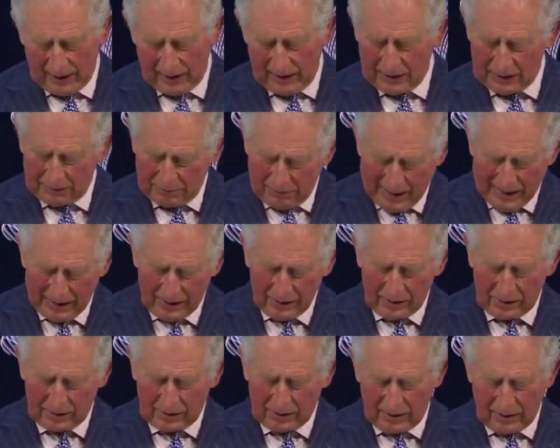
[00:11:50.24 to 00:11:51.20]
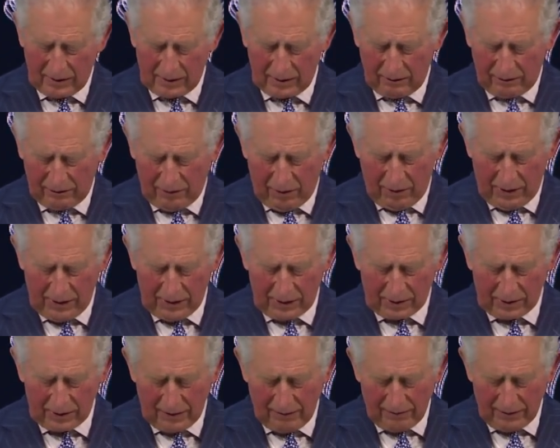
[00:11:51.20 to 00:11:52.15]
uh, is balanced and
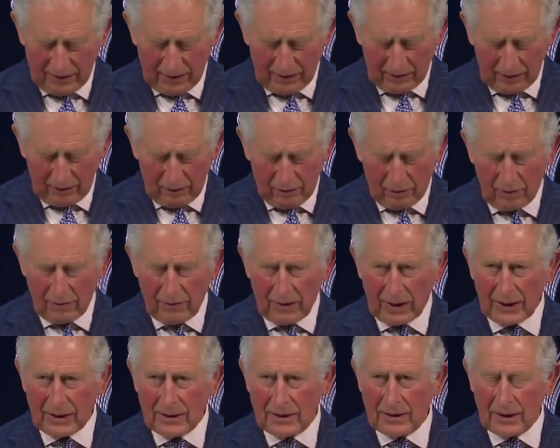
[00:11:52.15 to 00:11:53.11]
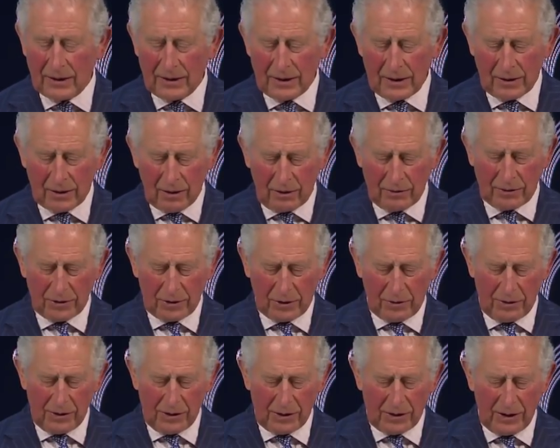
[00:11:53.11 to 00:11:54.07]
avoids the law of unintended
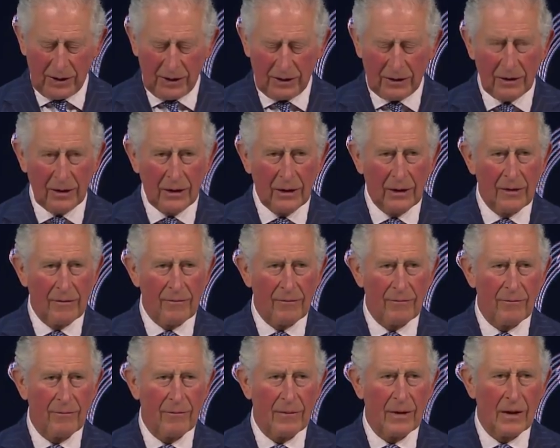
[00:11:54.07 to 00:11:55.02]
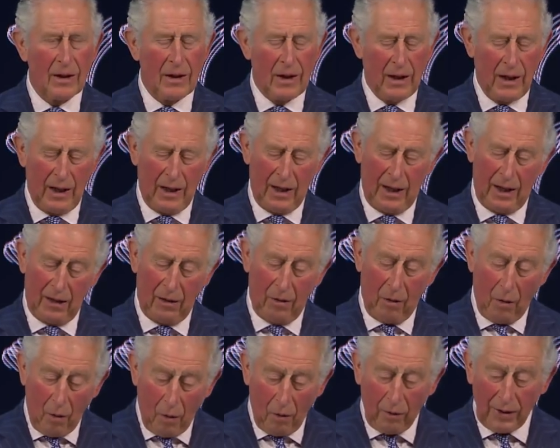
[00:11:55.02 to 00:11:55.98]
consequences, uh,
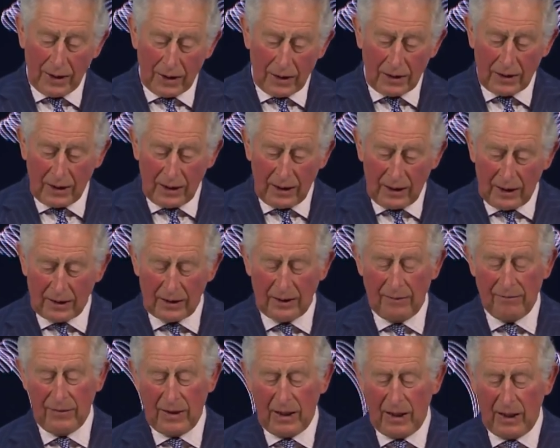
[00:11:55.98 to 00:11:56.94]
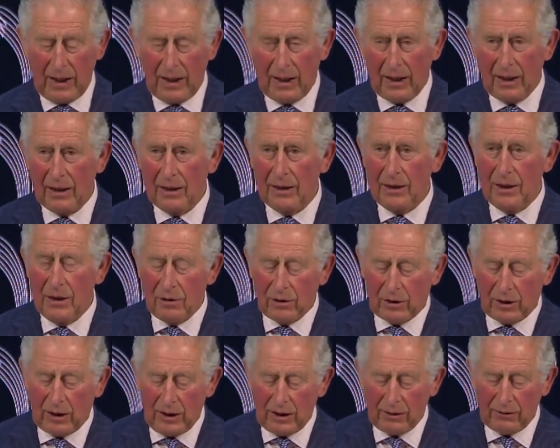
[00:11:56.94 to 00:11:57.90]
or indeed uh,
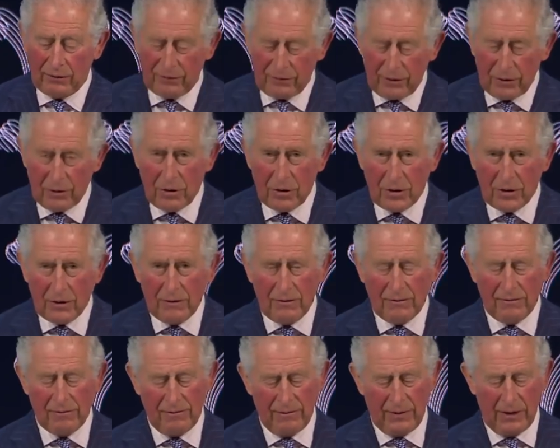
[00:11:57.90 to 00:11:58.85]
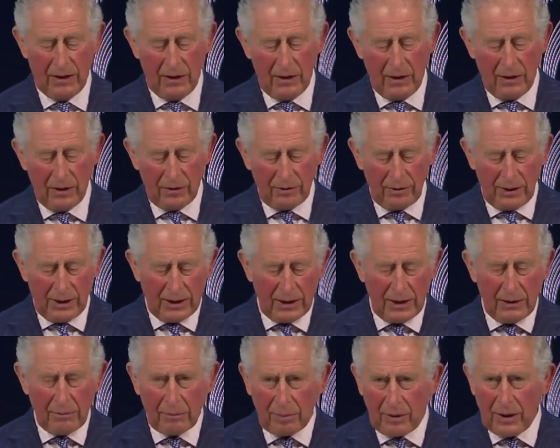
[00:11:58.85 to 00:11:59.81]
nuclear fusion,
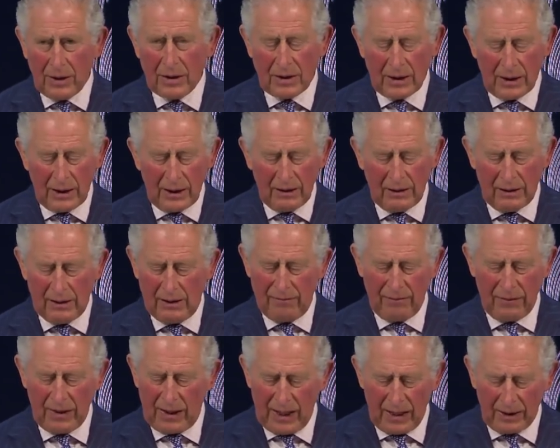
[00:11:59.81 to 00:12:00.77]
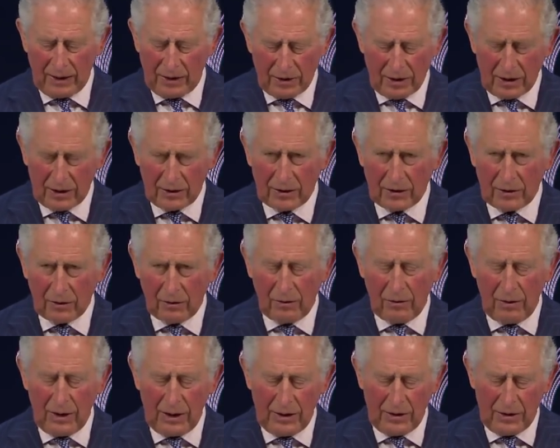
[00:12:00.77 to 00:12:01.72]
3D printing, energy
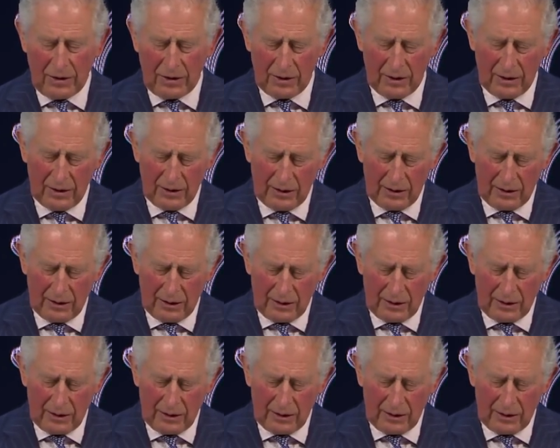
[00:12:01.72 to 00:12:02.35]
storage,